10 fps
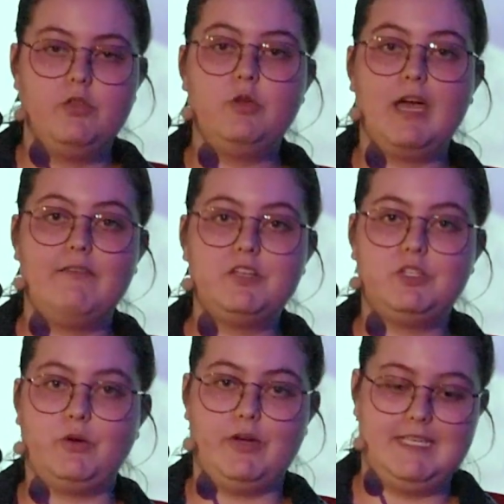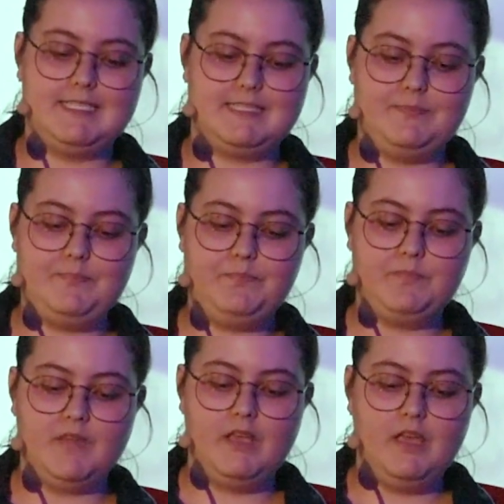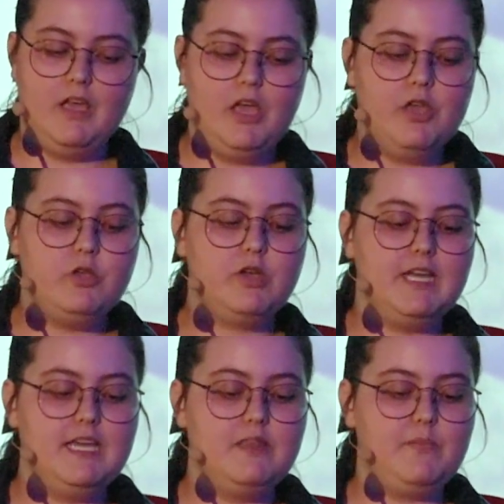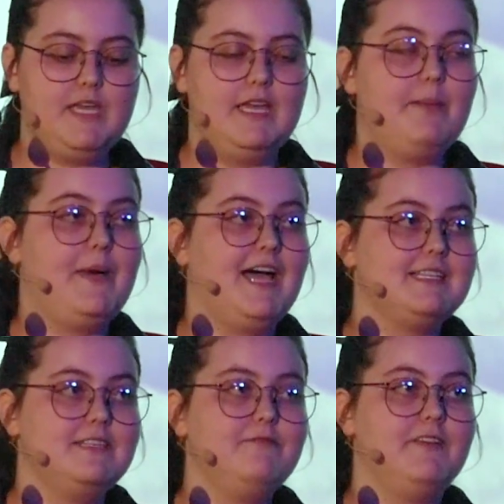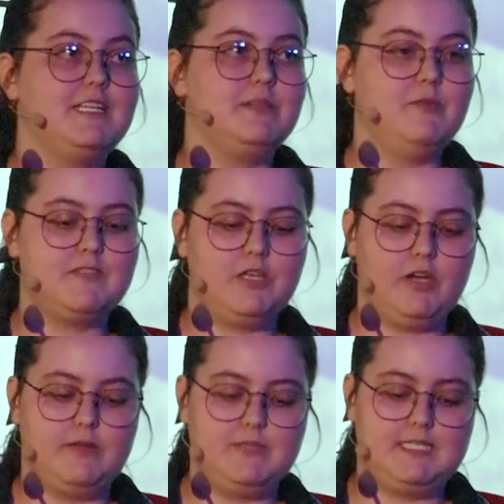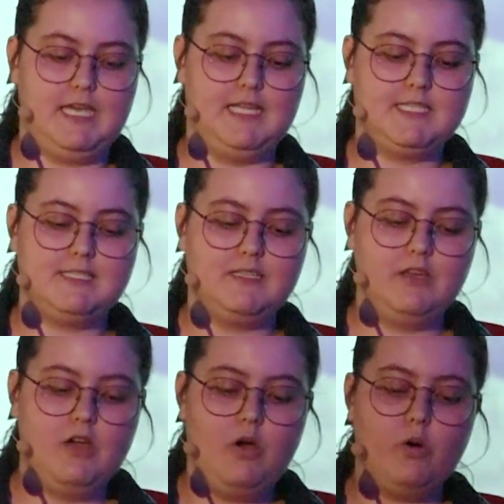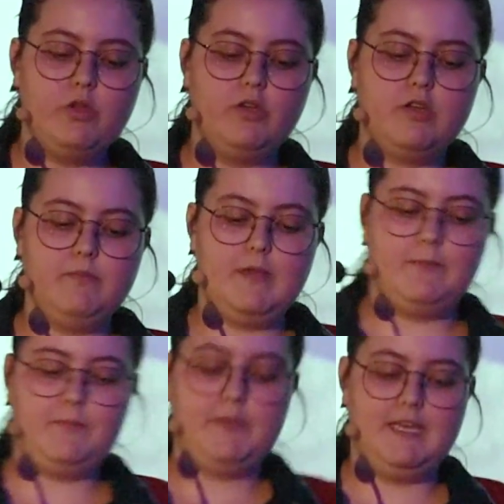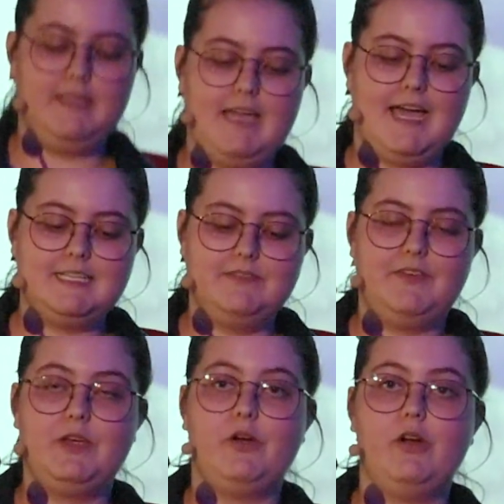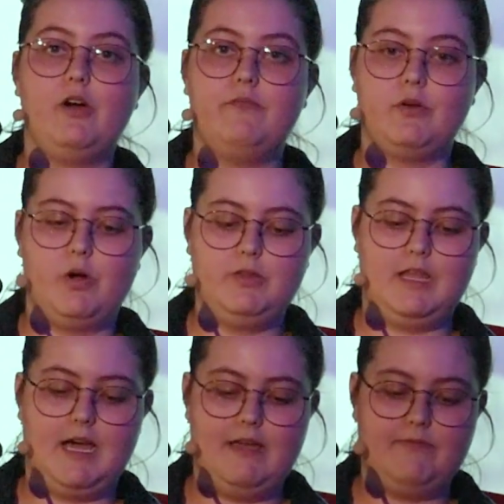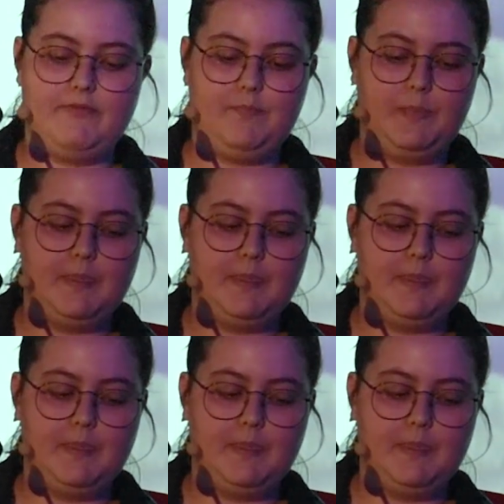You have a choice. You can either be a passive victim of circumstance, or you can be the active hero of your own life.